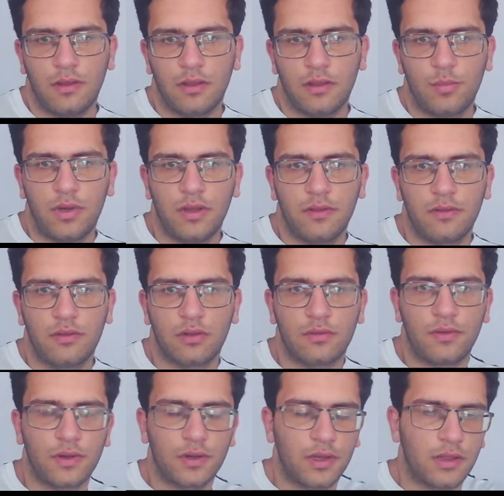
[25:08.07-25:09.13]
And please
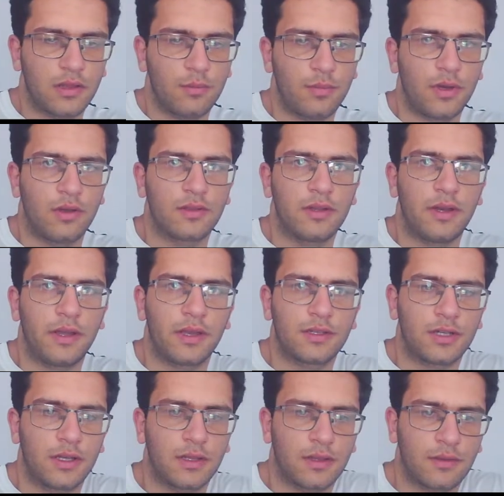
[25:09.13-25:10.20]
don't forget about
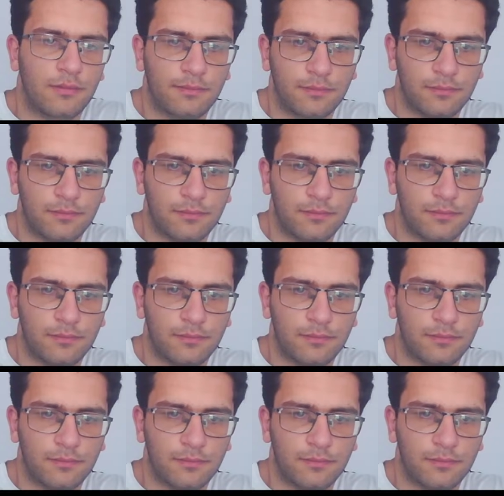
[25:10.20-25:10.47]
like chat.